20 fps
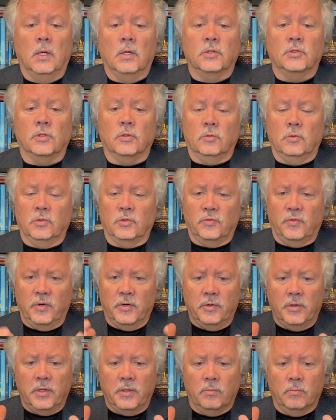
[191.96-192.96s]
So it was
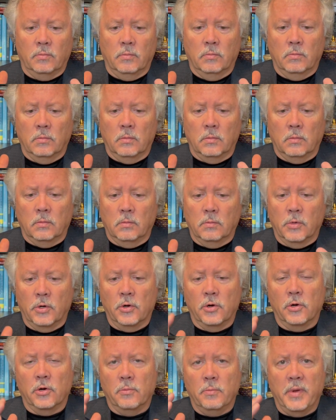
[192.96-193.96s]
very
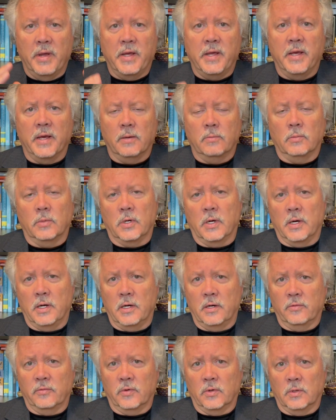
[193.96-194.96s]
murder mayhem
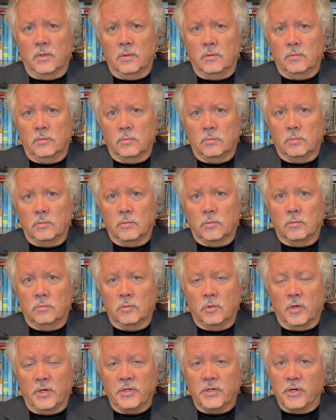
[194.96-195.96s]
kind of a
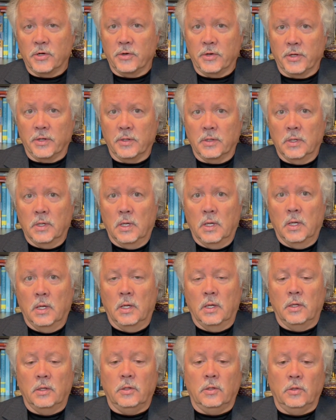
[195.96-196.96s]
criterion.
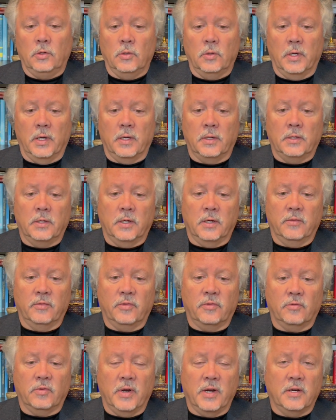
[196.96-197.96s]
You had to have
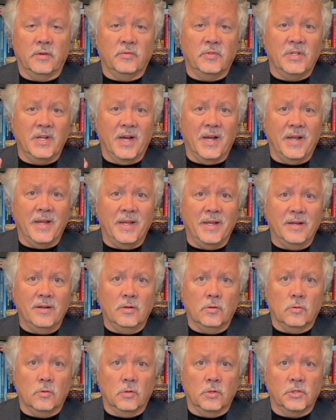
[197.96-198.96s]
threat of
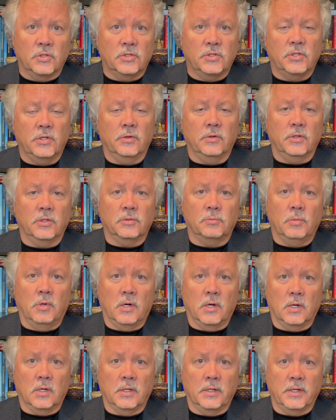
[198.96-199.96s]
dying or serious
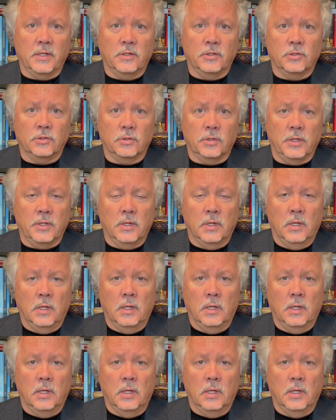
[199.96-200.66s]
bodily injury.